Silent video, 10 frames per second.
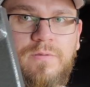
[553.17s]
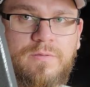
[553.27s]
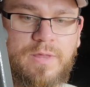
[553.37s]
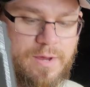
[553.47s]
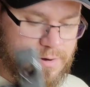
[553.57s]

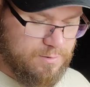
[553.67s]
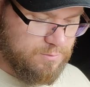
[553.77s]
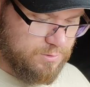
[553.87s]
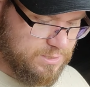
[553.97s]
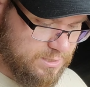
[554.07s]
there.
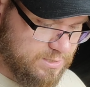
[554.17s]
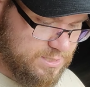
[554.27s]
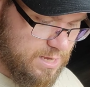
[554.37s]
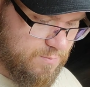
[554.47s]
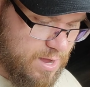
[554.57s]
Looks like the
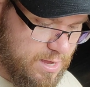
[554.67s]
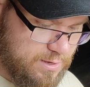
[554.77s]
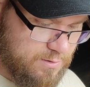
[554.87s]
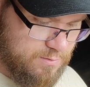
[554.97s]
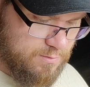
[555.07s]
same
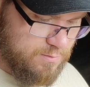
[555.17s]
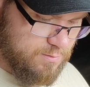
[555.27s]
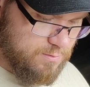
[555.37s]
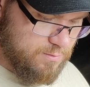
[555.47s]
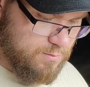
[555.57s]
height.
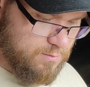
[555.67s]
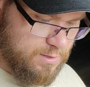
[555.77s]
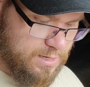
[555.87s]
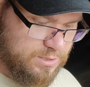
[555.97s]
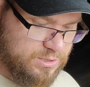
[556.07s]

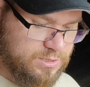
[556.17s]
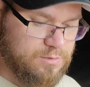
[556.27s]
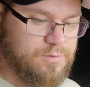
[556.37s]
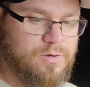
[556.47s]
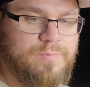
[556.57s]
Actually, it's a
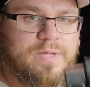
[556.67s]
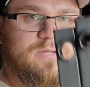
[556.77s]
little bit